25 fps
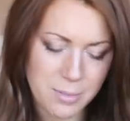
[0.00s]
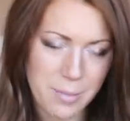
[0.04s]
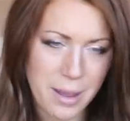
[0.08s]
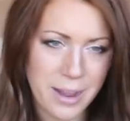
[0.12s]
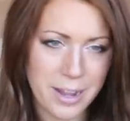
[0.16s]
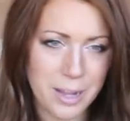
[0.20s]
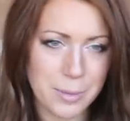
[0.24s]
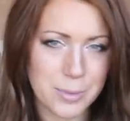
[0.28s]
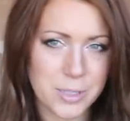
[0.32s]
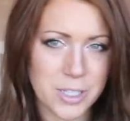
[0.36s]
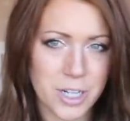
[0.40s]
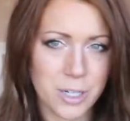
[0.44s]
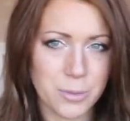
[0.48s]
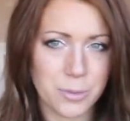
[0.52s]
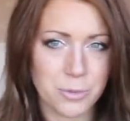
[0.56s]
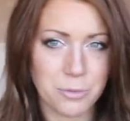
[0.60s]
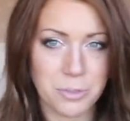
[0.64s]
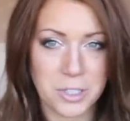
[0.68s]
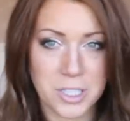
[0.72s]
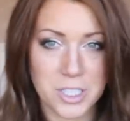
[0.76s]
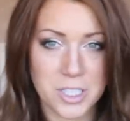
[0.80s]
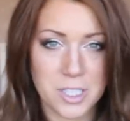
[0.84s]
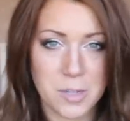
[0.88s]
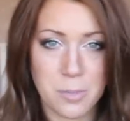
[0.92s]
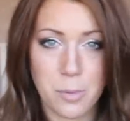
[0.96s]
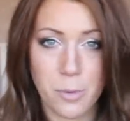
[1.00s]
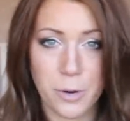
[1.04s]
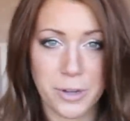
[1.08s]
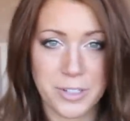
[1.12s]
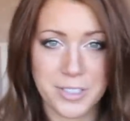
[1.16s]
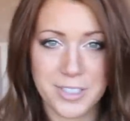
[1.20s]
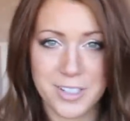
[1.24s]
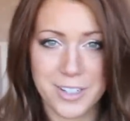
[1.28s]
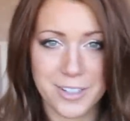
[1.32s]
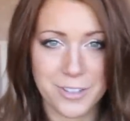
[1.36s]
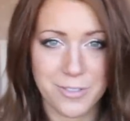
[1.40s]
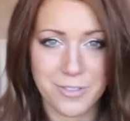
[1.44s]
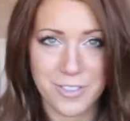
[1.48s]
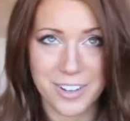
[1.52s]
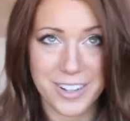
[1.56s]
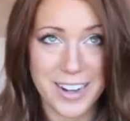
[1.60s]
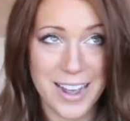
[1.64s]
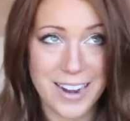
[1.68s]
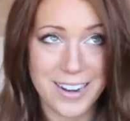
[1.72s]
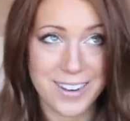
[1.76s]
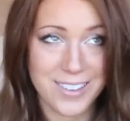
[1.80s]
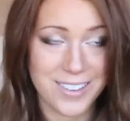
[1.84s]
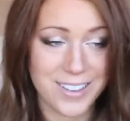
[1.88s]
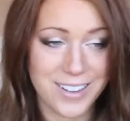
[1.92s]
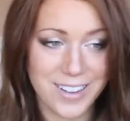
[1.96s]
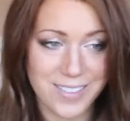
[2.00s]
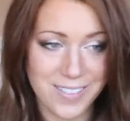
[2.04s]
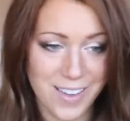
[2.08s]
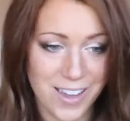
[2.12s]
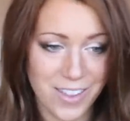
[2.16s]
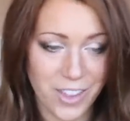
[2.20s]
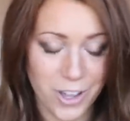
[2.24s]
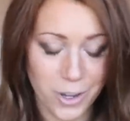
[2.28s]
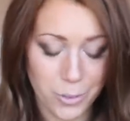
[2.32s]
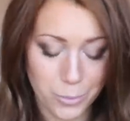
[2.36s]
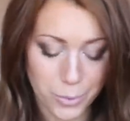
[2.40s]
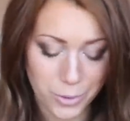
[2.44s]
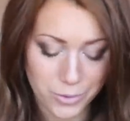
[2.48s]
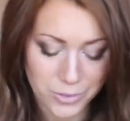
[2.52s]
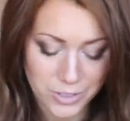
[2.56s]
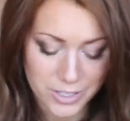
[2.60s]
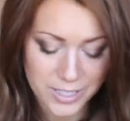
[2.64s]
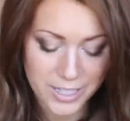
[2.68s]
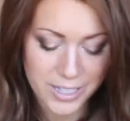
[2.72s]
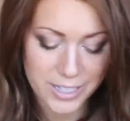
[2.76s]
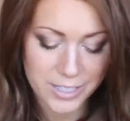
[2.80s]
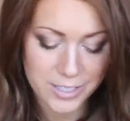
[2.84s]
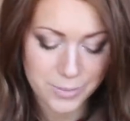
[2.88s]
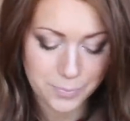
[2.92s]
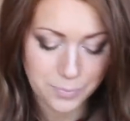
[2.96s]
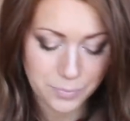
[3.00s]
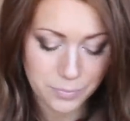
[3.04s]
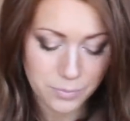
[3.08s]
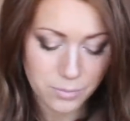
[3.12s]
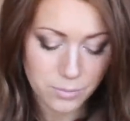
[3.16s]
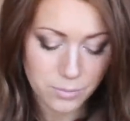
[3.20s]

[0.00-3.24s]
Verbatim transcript: The makeup site was really disappointing. I couldn't find anything in there that I wanted.